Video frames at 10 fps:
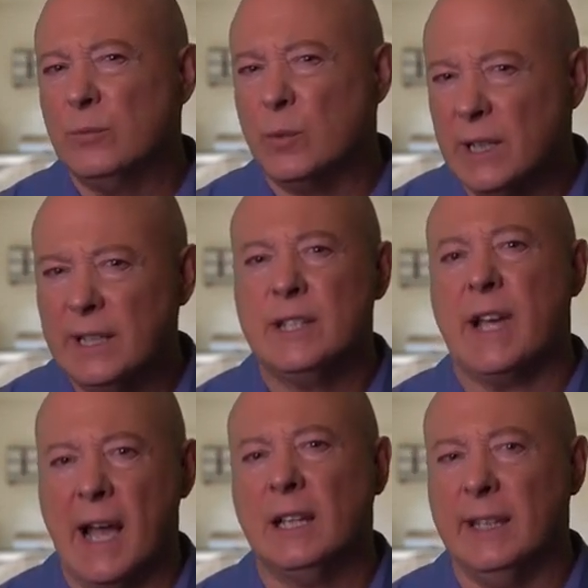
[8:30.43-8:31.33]
really
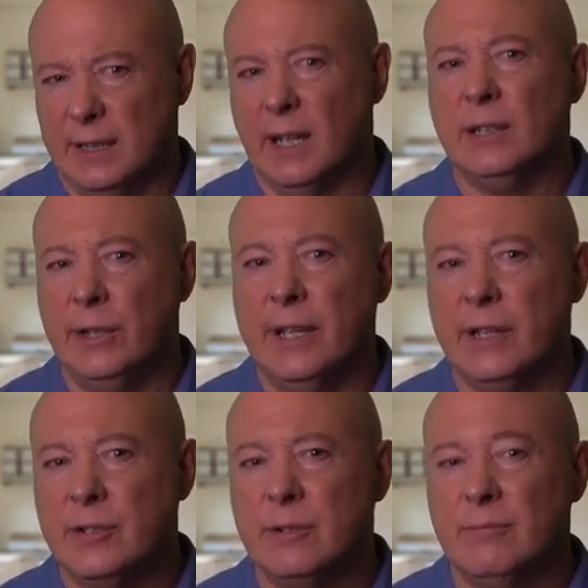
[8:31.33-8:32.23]
tackling duct
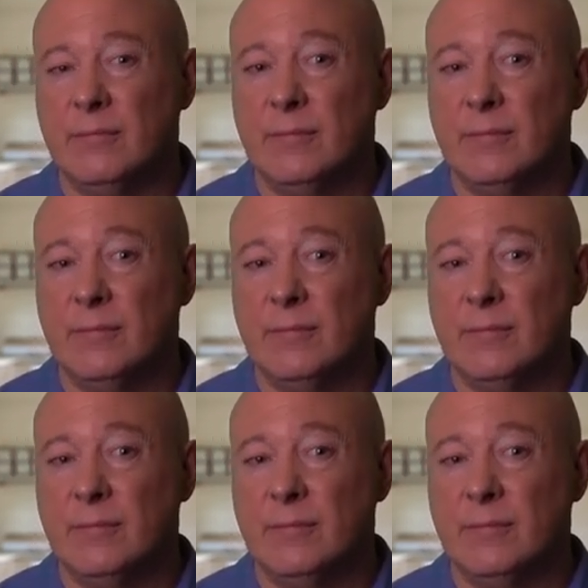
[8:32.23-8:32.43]
leakage